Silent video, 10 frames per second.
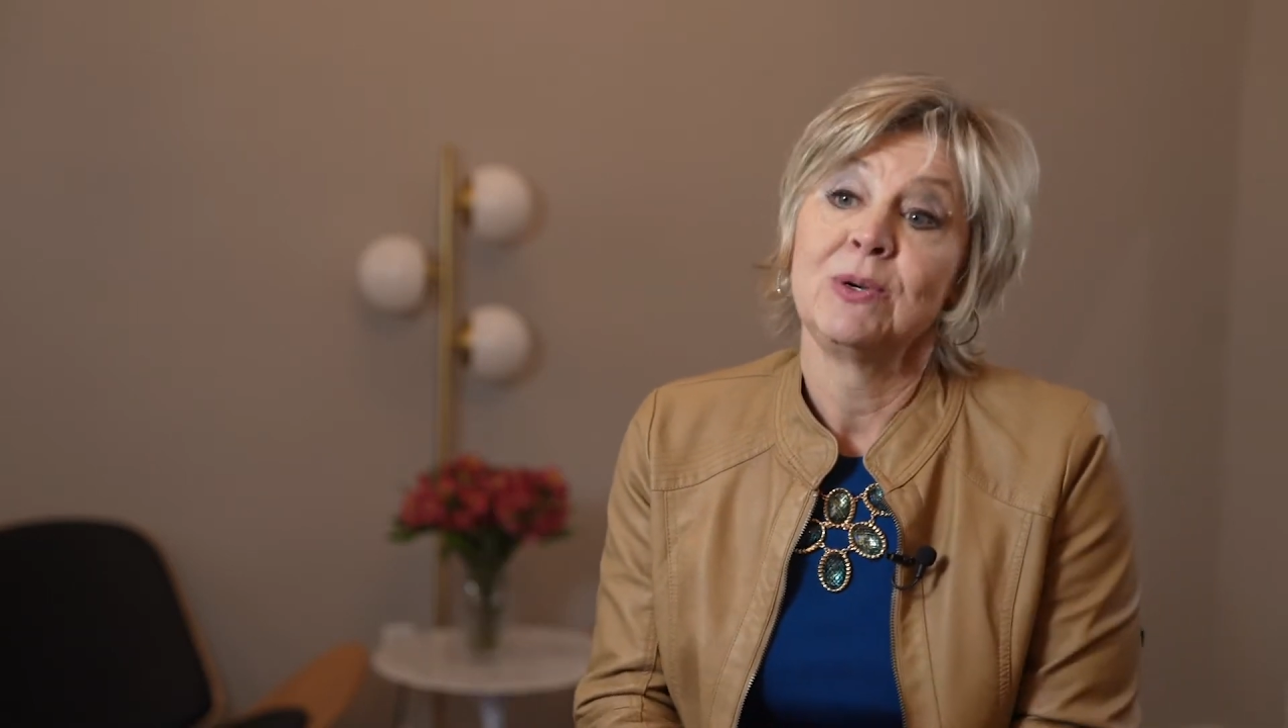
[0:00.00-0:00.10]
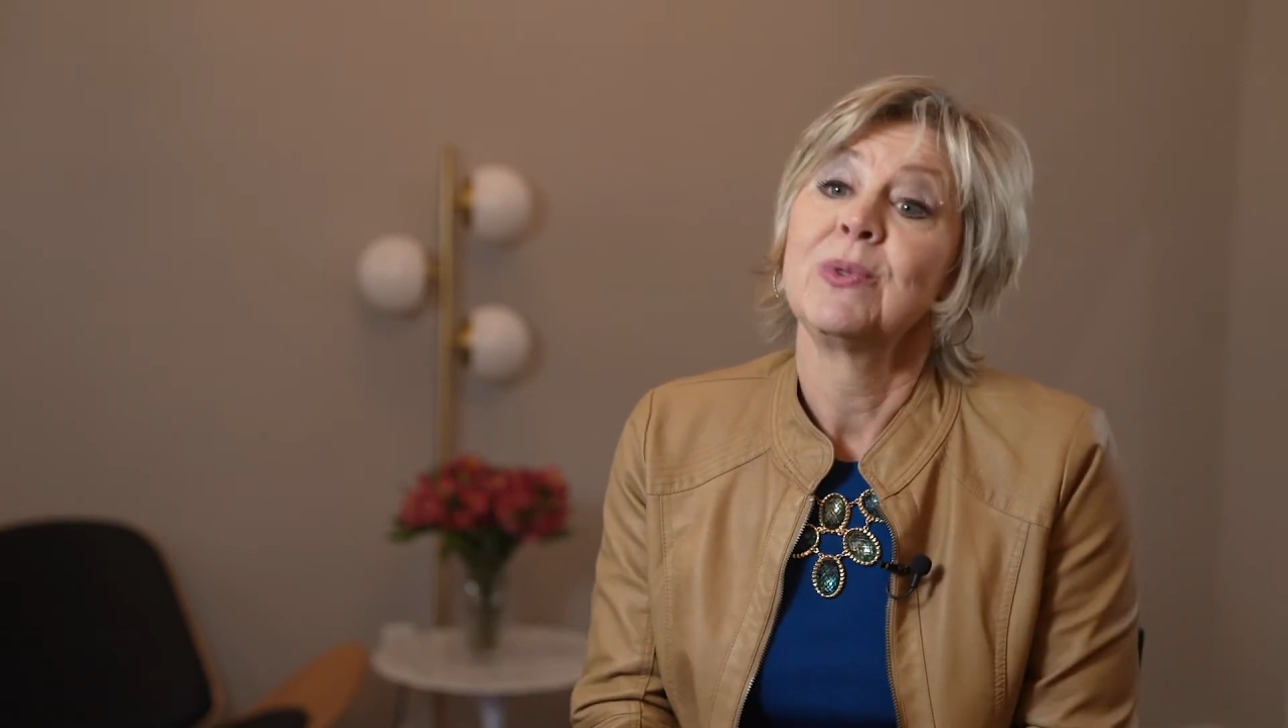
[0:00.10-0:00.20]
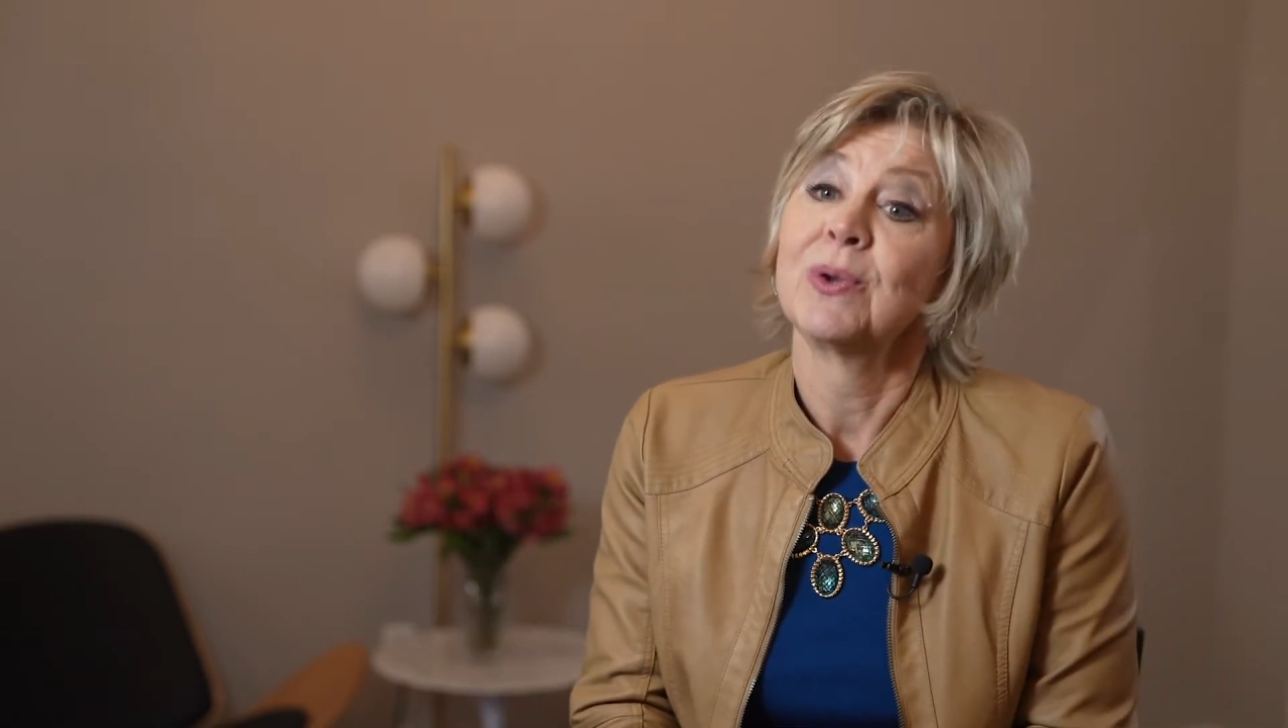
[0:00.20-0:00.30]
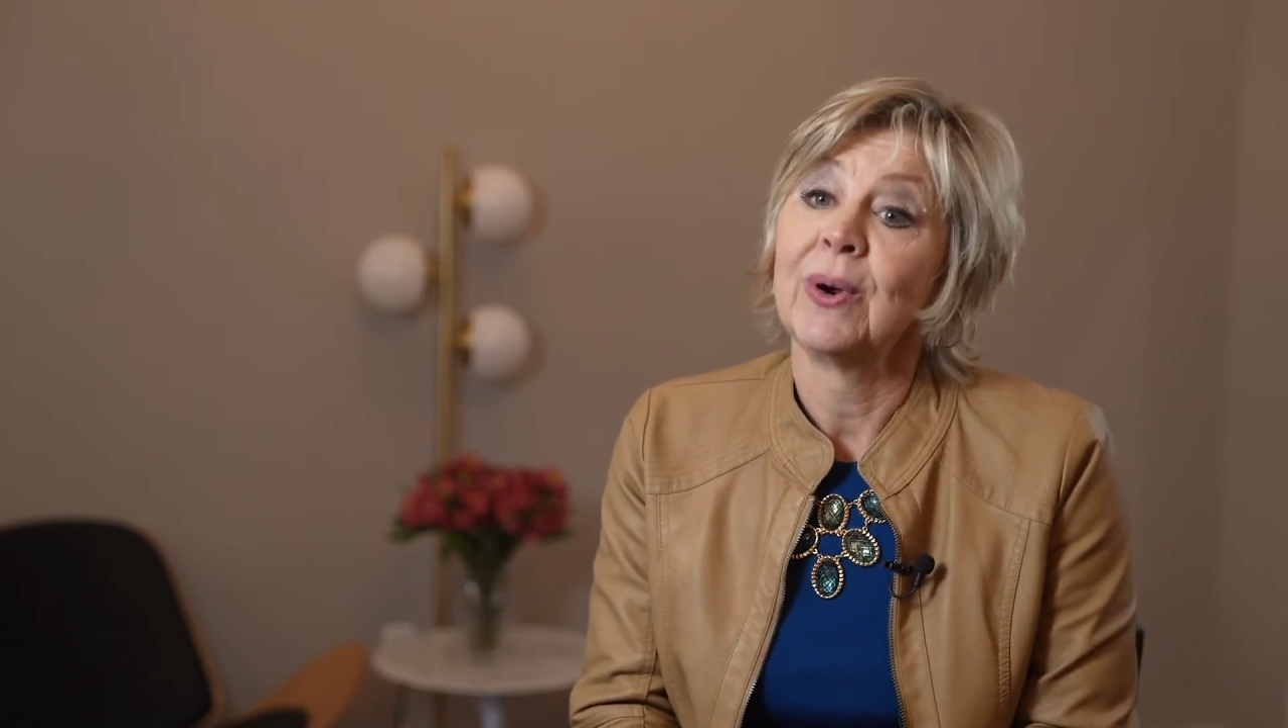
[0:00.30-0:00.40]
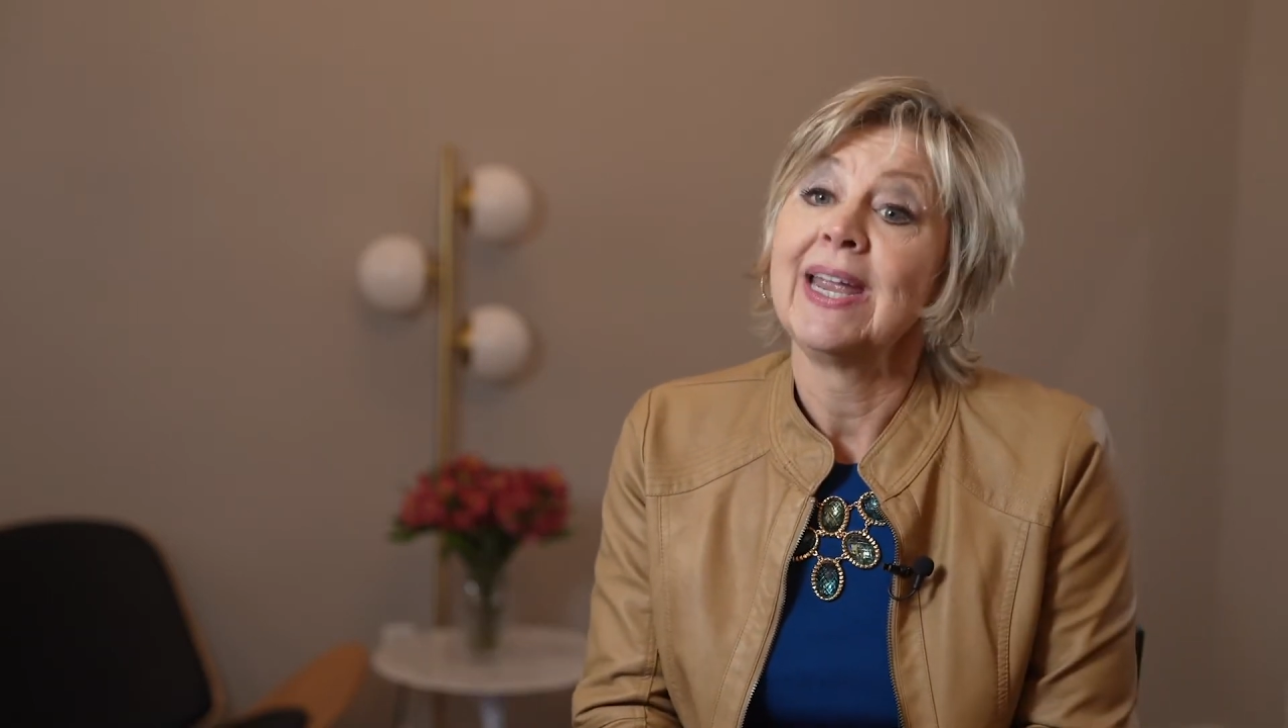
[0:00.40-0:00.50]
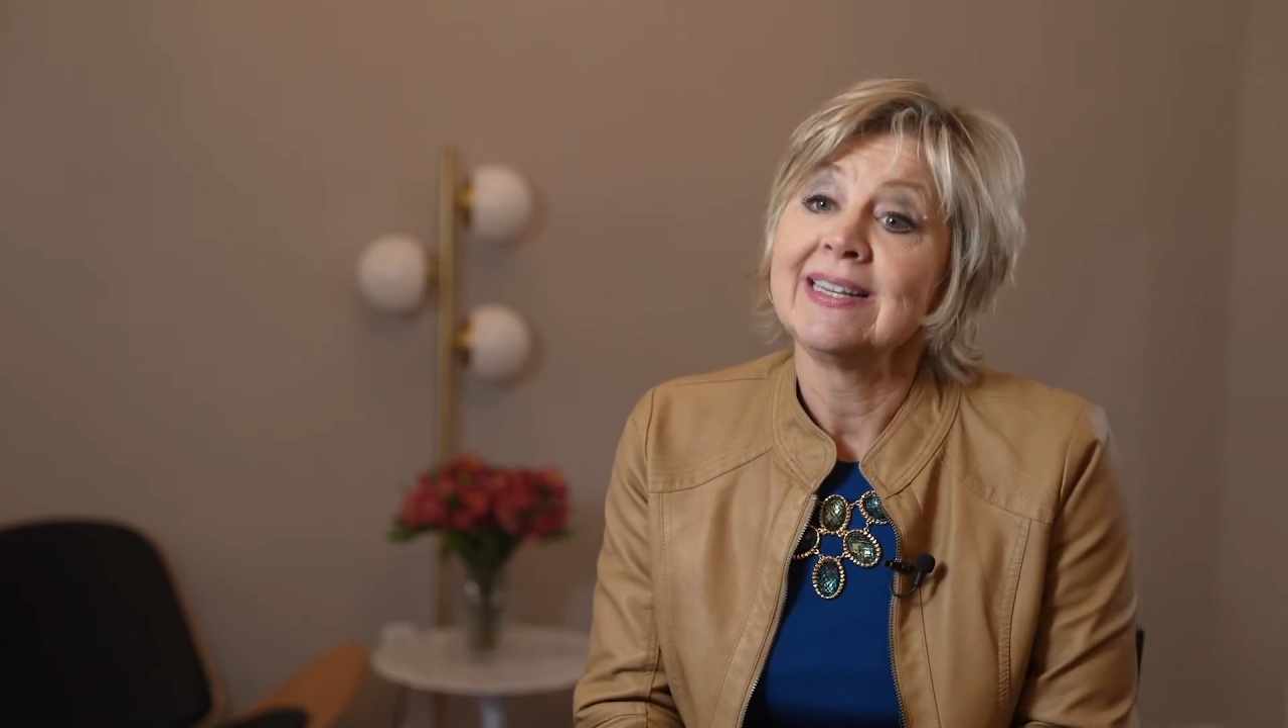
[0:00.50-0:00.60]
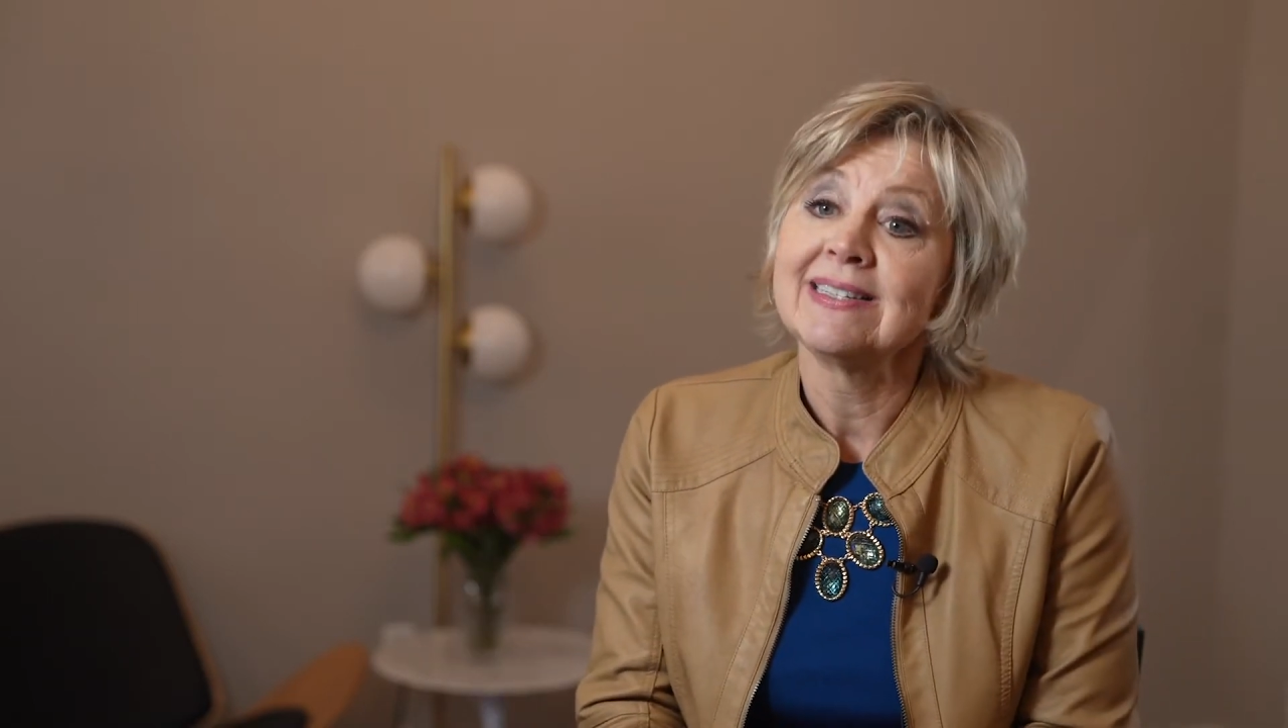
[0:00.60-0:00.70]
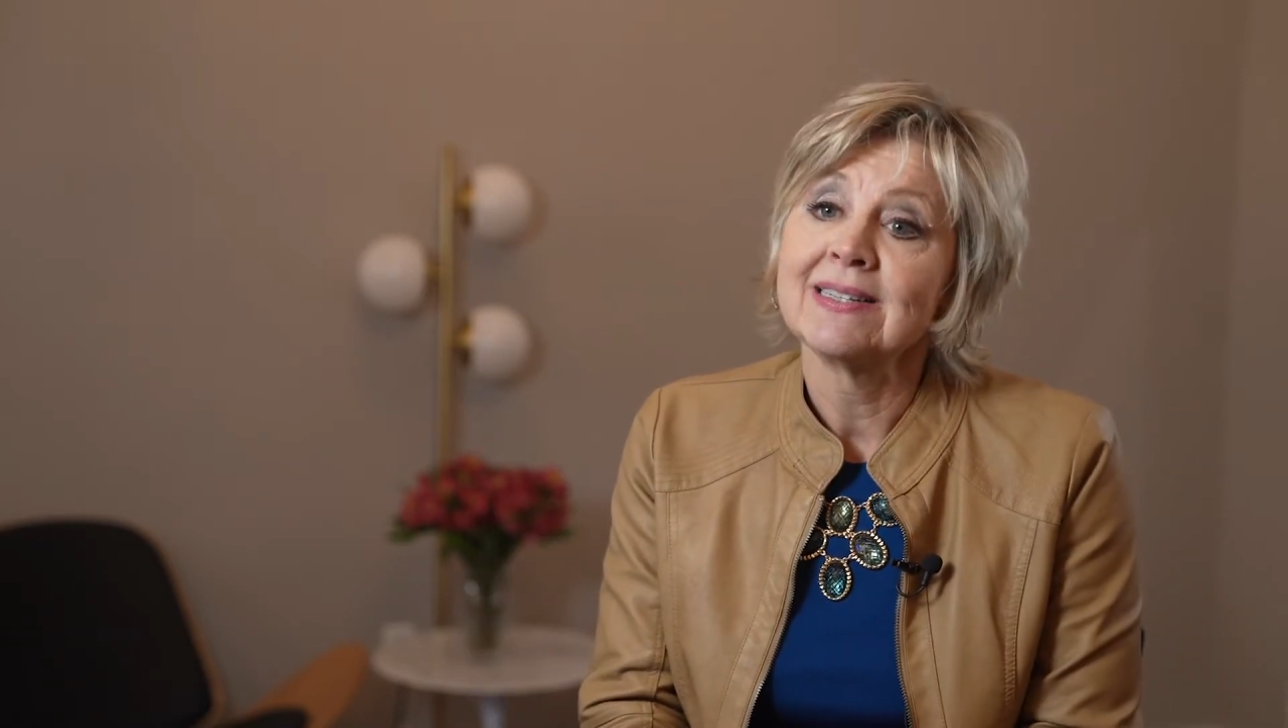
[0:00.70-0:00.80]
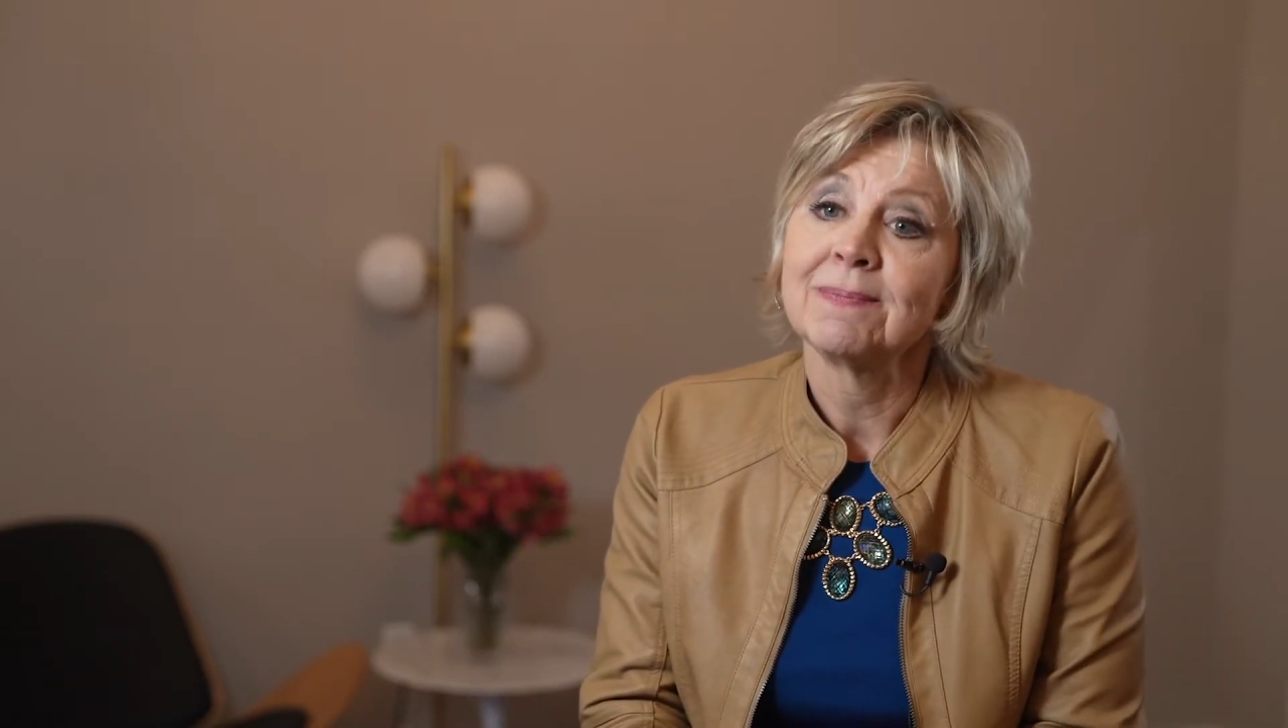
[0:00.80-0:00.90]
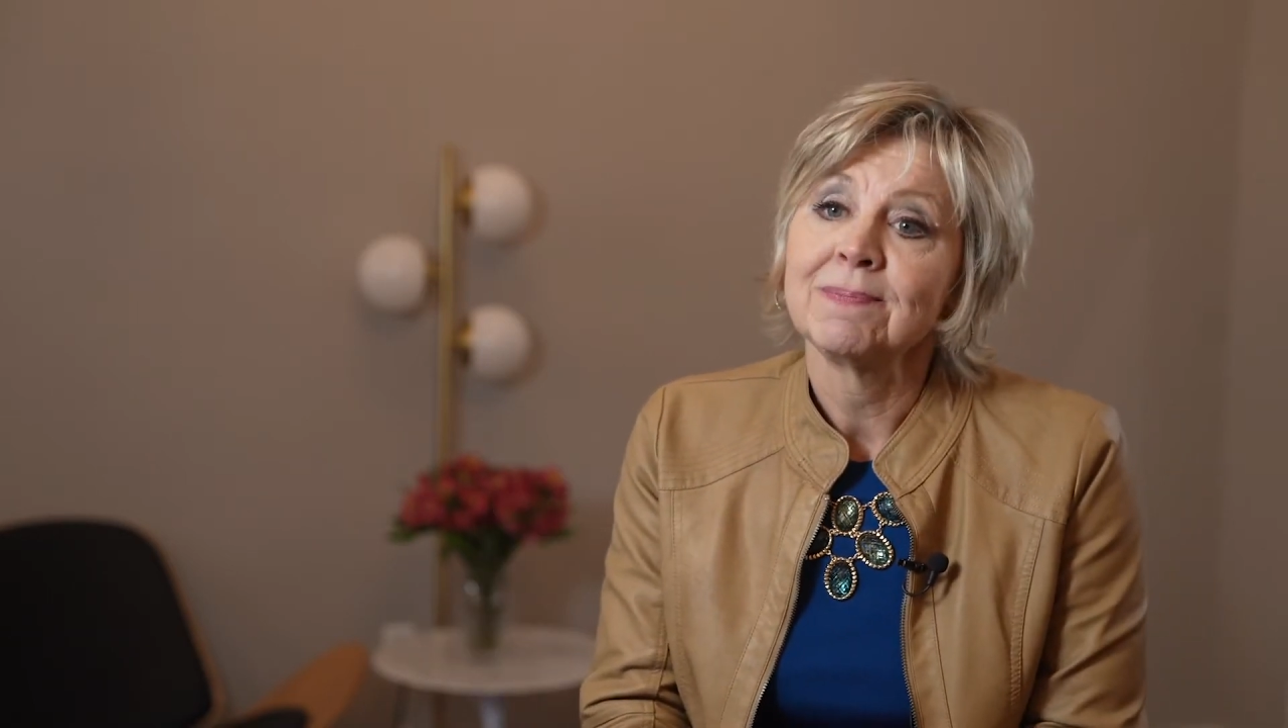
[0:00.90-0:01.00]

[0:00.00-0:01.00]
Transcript: with Grace.